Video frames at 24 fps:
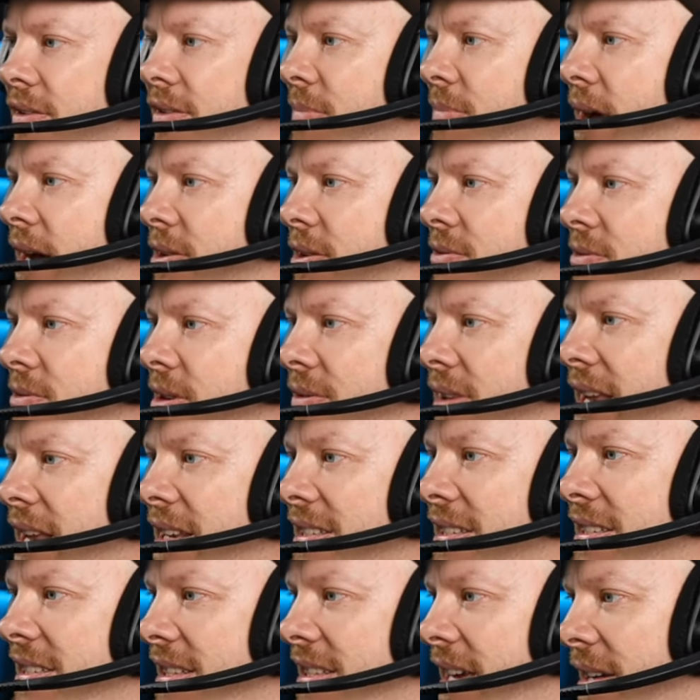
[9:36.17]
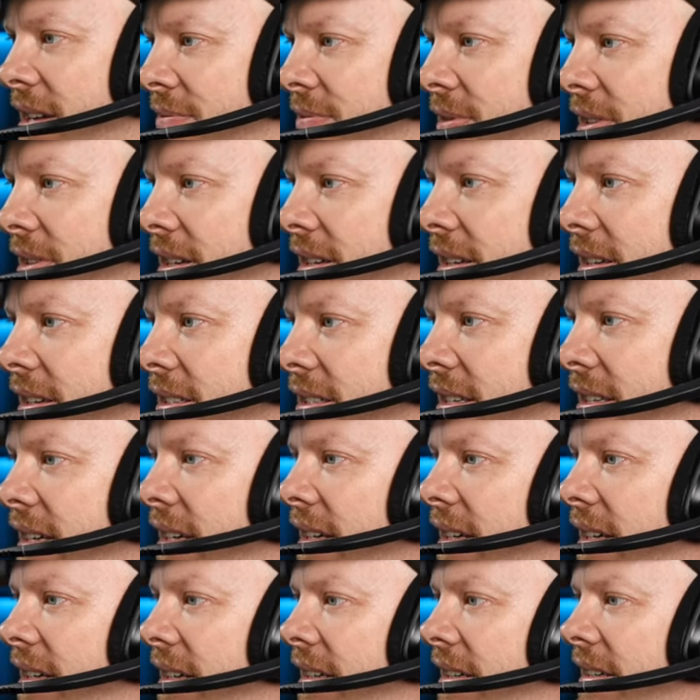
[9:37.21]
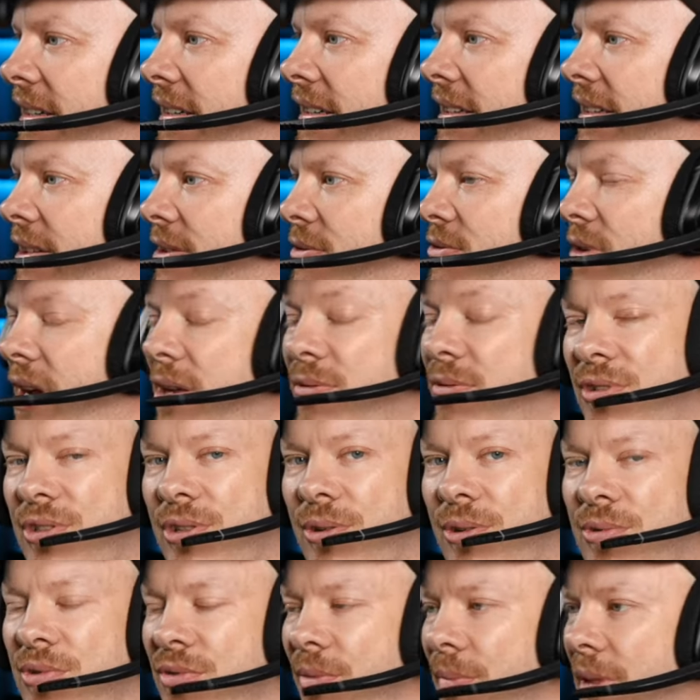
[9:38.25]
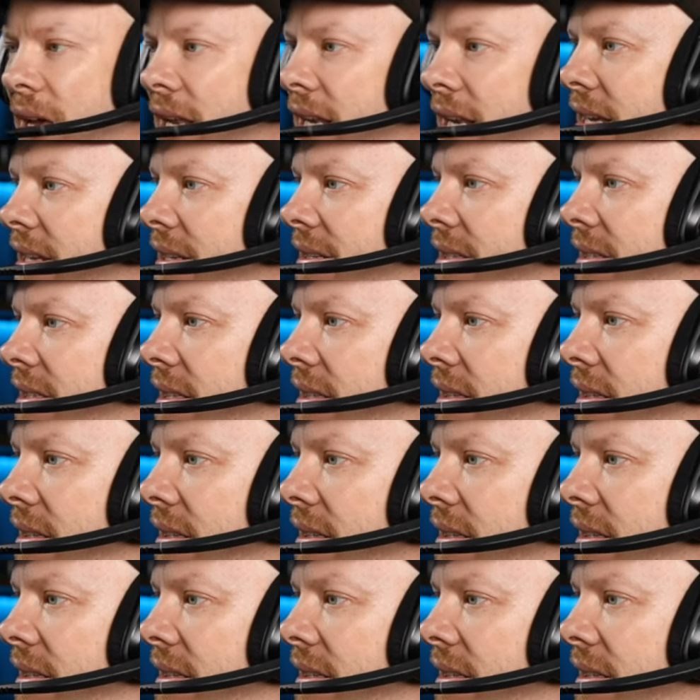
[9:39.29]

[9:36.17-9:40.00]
macro lenses that thing is. Great results from that lens.